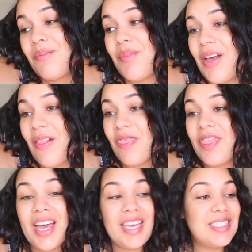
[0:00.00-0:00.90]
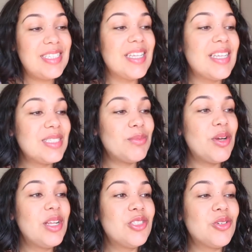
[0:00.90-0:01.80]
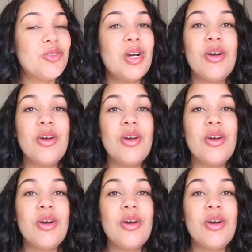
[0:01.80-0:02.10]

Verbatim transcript: but that is it that's my little